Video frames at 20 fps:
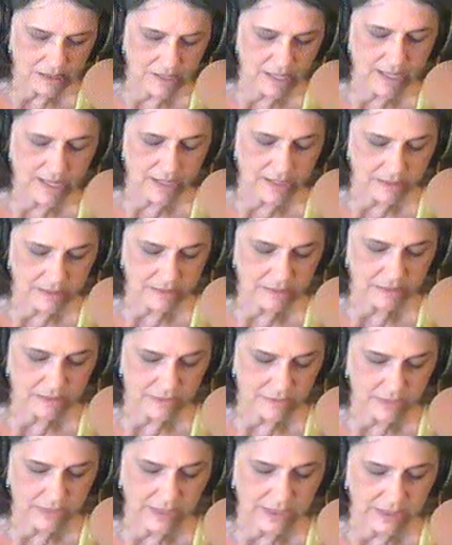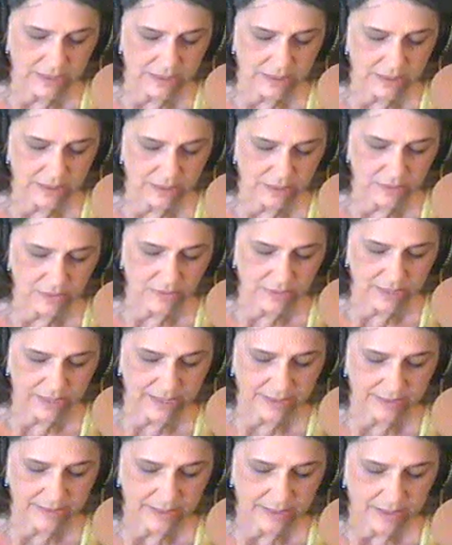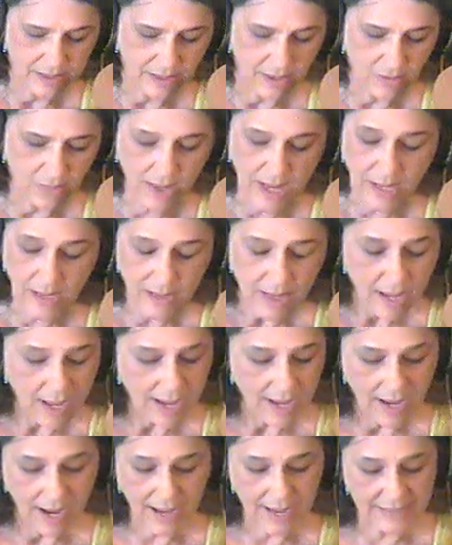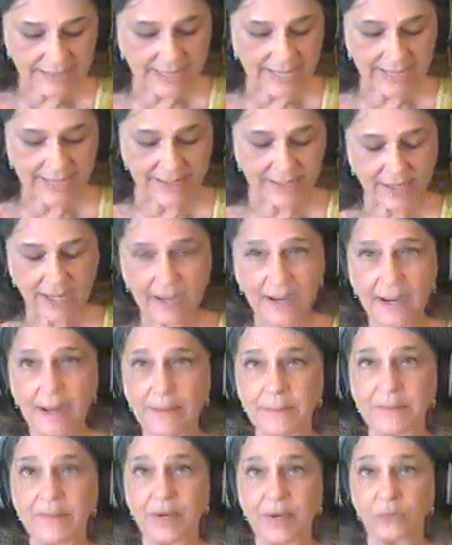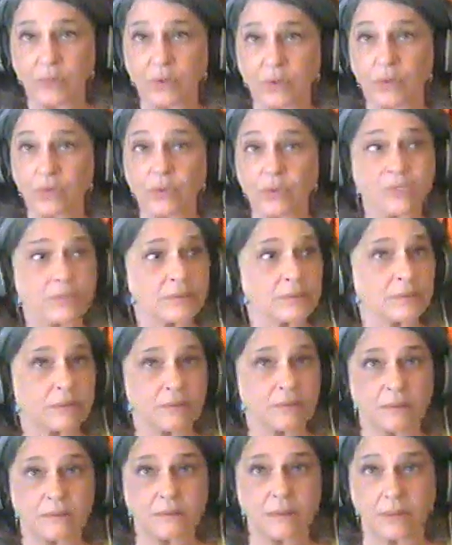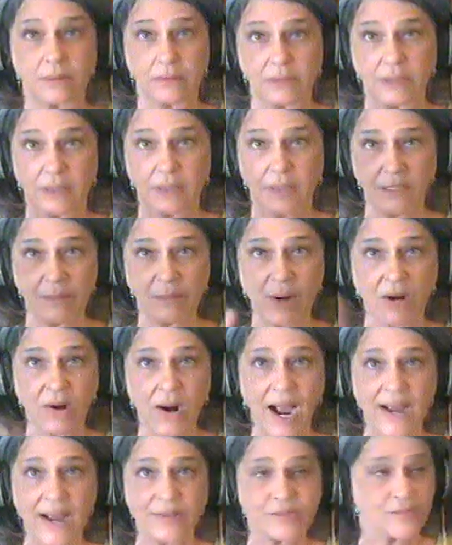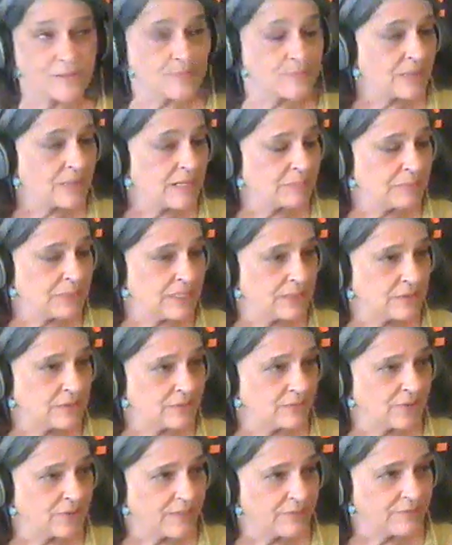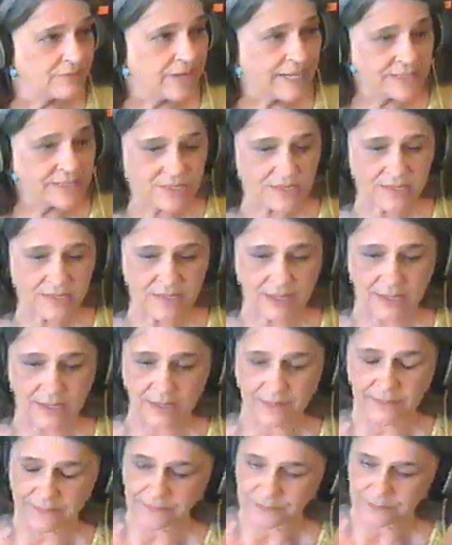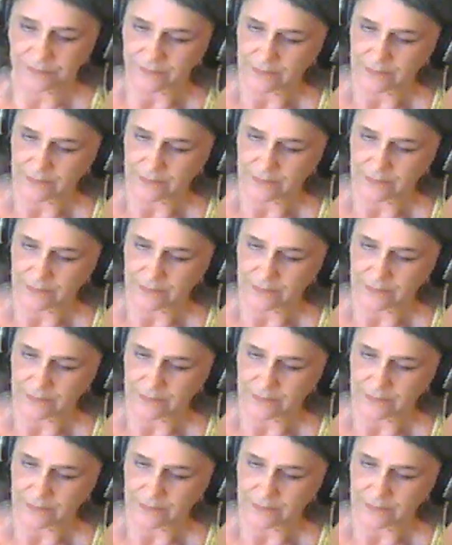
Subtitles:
Yeah. Okay. Well, again, we'll keep our eyes peeled for the Vice. They